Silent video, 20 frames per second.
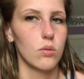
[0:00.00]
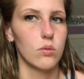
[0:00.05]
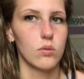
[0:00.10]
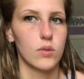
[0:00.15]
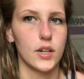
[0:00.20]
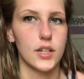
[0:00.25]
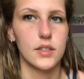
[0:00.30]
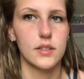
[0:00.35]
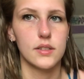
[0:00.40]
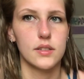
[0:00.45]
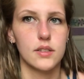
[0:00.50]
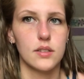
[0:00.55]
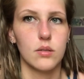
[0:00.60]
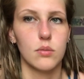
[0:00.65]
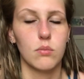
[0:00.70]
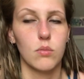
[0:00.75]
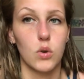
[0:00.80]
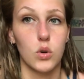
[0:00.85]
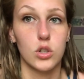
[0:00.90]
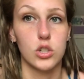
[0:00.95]
rinse
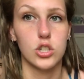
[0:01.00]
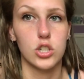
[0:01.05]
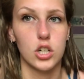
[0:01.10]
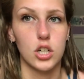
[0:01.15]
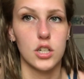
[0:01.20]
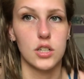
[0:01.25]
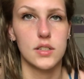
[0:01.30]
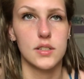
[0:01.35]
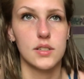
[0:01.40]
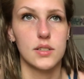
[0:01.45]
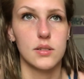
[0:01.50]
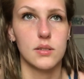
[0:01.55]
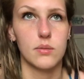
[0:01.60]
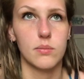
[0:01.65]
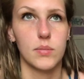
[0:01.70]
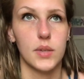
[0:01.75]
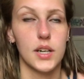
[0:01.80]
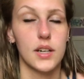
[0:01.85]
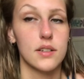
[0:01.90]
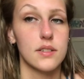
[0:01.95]
more shirts
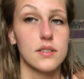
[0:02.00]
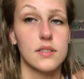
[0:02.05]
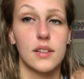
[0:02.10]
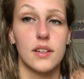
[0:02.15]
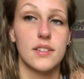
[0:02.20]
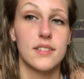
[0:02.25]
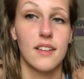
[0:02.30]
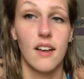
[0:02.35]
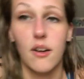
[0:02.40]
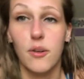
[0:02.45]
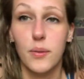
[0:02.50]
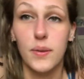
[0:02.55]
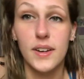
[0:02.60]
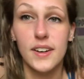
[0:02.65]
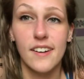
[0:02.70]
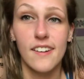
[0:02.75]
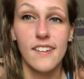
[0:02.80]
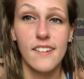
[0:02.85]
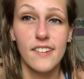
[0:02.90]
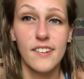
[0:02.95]
because that's all we
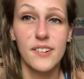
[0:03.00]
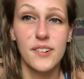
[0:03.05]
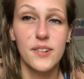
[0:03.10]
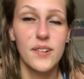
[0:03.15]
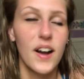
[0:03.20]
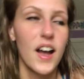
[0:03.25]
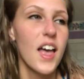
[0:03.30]
do.